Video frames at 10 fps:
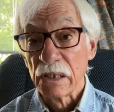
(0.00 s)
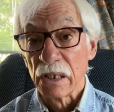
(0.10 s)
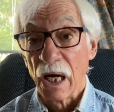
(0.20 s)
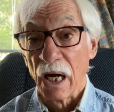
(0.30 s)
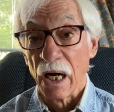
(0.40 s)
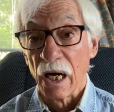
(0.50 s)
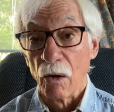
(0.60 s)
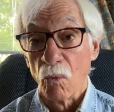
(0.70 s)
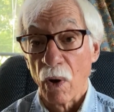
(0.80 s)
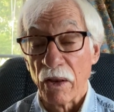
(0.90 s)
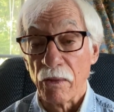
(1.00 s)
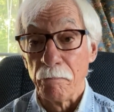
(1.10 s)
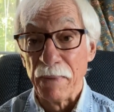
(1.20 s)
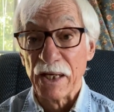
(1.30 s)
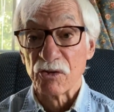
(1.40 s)
One of the
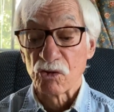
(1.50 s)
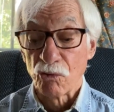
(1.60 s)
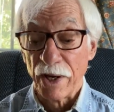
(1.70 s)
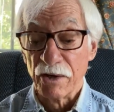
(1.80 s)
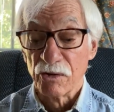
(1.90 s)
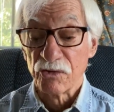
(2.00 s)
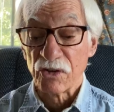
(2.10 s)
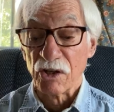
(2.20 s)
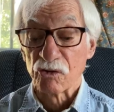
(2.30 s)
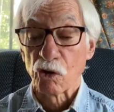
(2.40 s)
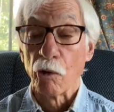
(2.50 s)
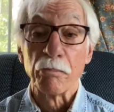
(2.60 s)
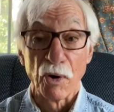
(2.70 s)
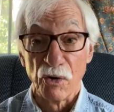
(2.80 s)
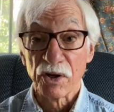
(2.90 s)
biggest craters is
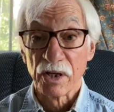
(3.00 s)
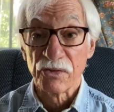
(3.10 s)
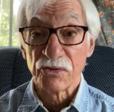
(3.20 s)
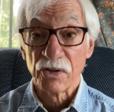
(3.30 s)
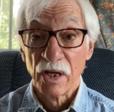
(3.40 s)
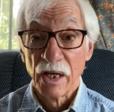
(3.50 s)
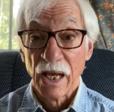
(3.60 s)
Copernicus,